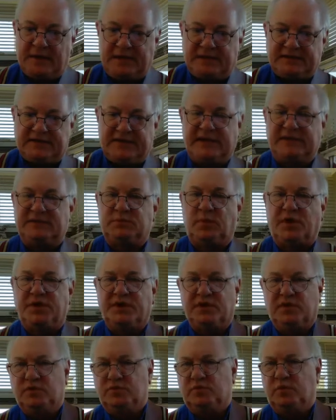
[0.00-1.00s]
This next
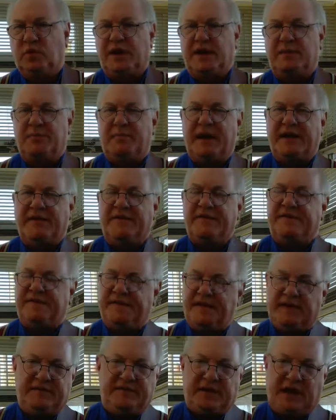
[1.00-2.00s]
one is one of my
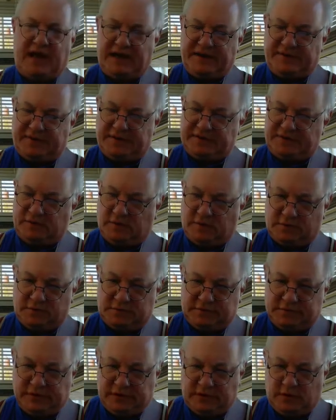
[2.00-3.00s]
favourite Irish
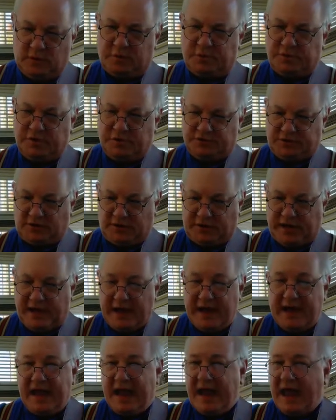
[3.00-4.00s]
songs. Hope you enjoy it.
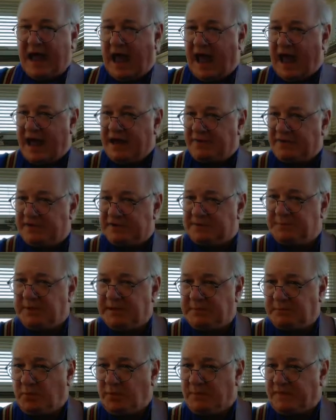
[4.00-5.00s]
Irish
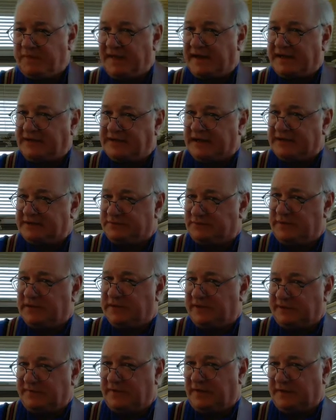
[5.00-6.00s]
people find this
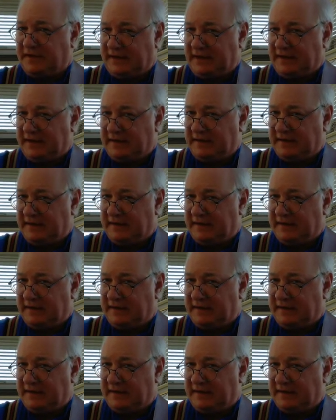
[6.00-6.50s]
really funny.